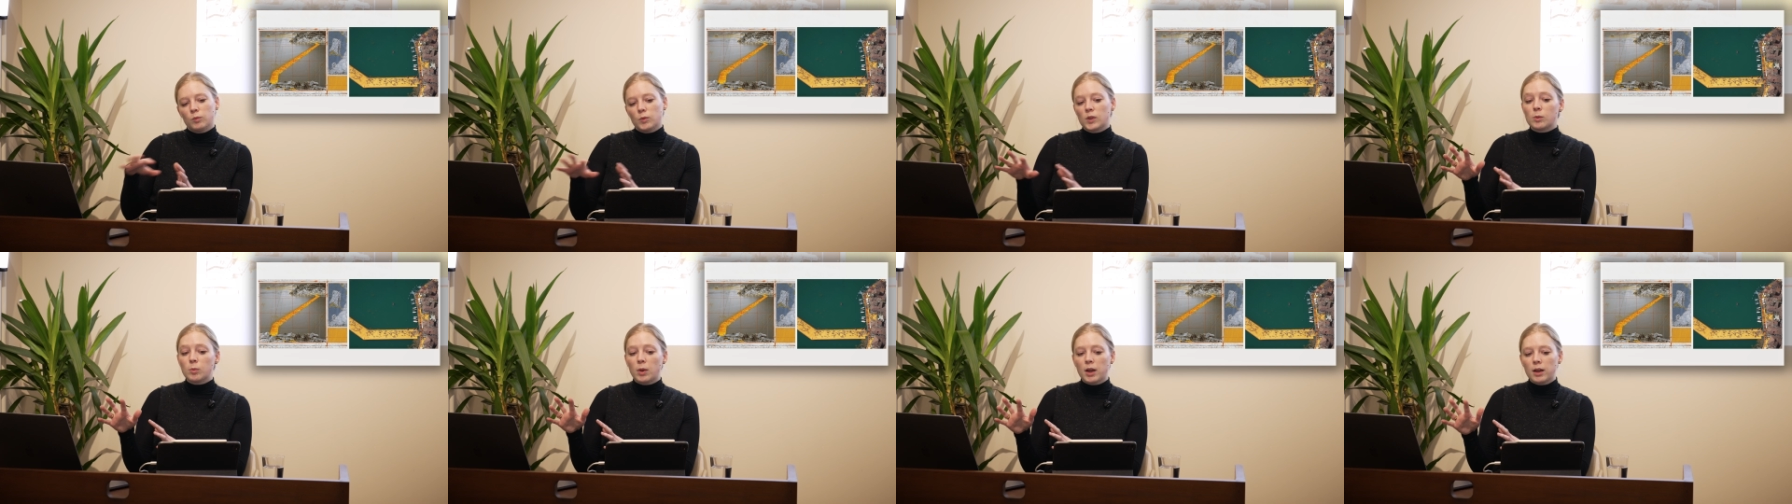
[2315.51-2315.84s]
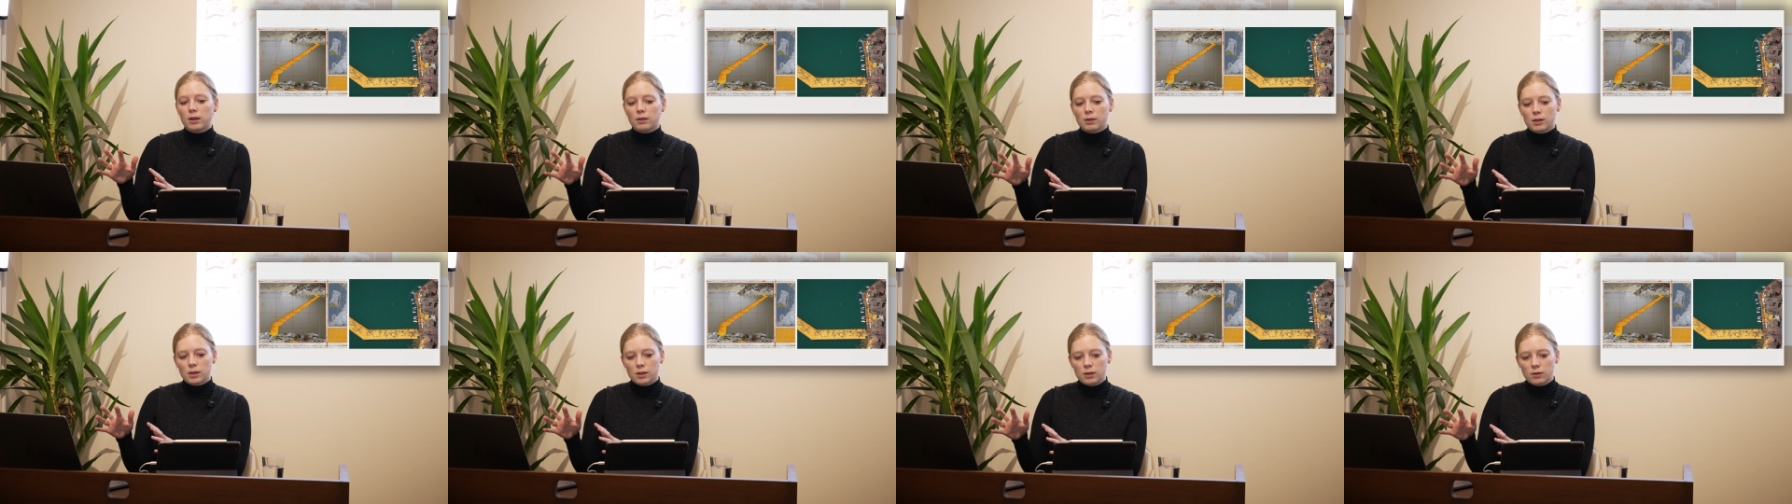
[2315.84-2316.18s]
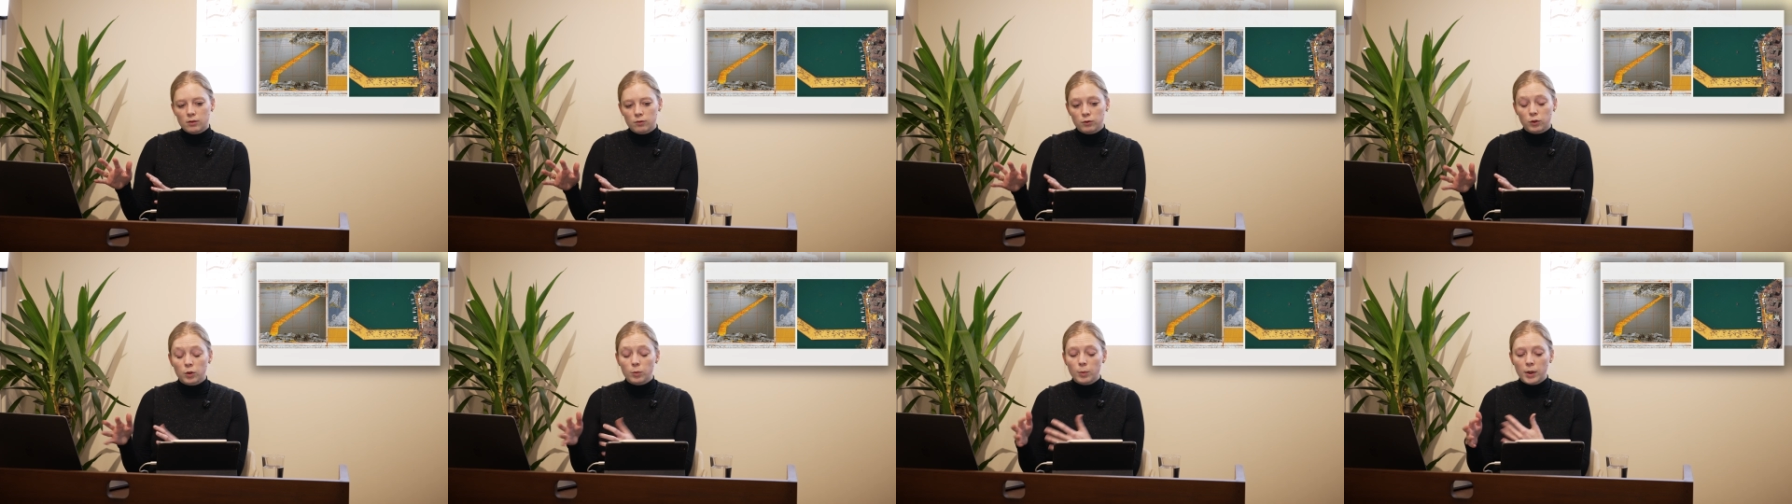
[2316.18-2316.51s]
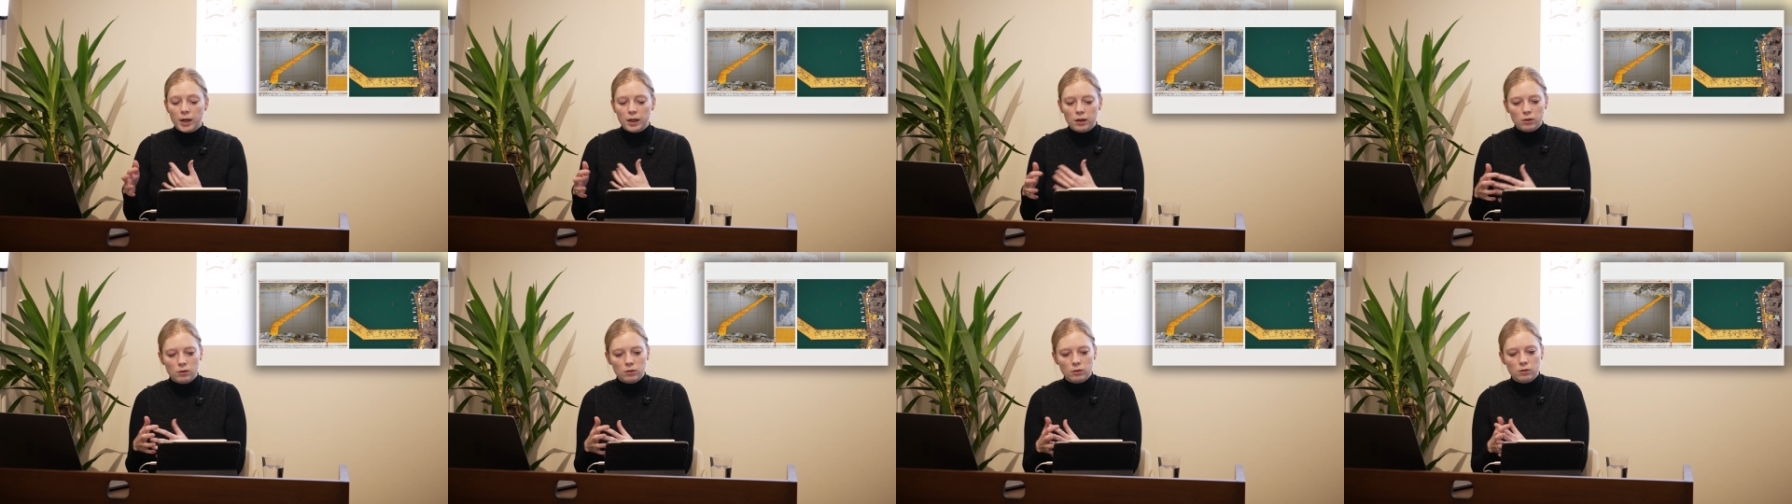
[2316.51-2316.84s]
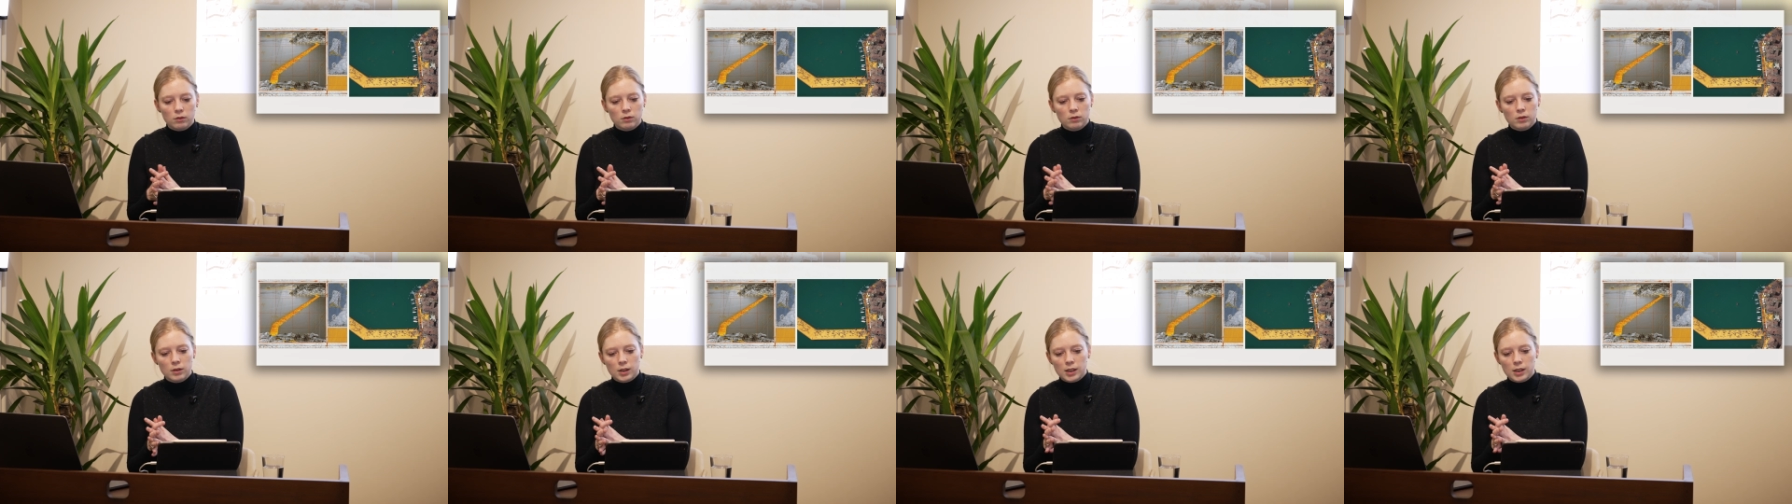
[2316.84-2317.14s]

space for my own